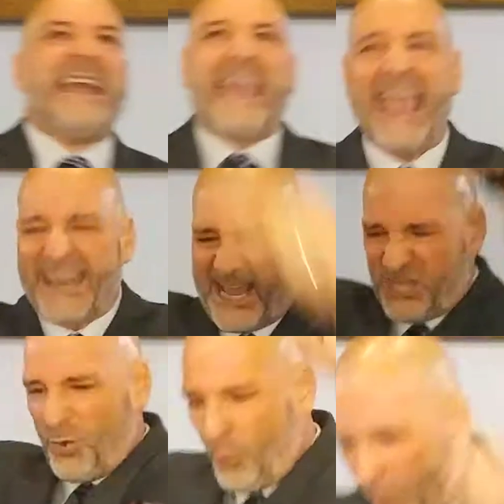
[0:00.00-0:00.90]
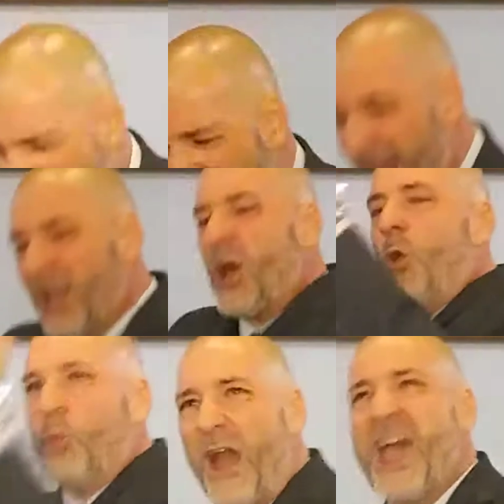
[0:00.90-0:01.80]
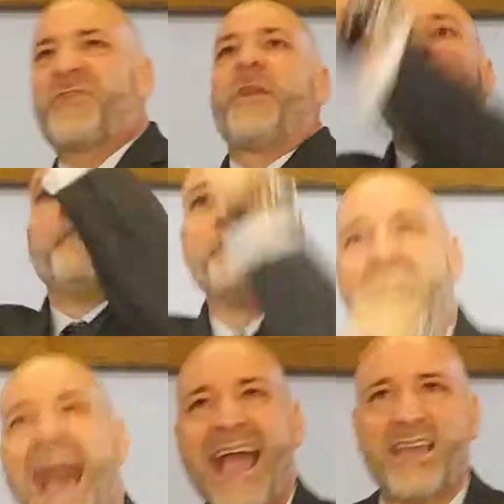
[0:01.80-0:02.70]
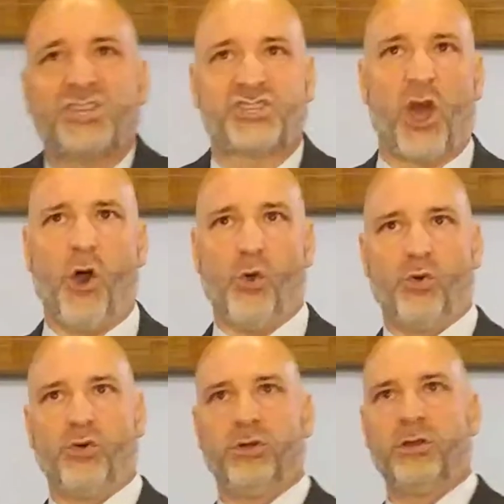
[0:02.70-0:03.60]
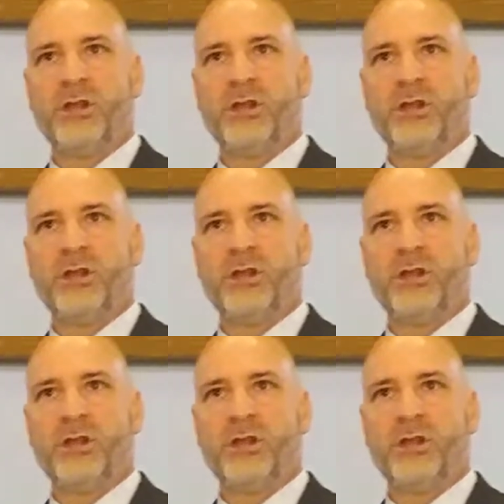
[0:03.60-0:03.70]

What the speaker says: It is well with my soul.